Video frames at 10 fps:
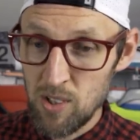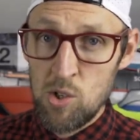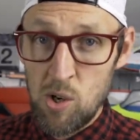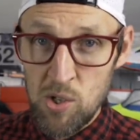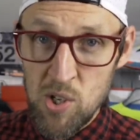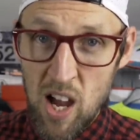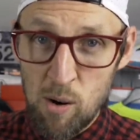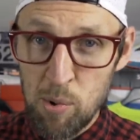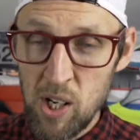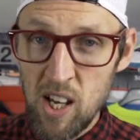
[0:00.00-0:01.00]
So I set
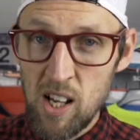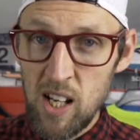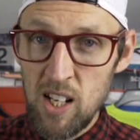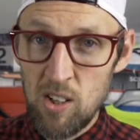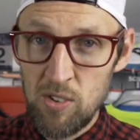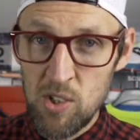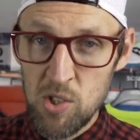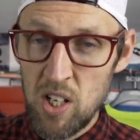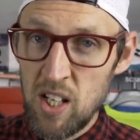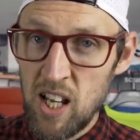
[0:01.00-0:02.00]
out pretty early on the
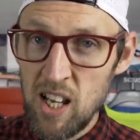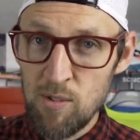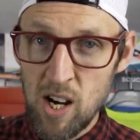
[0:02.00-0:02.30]
Sunday,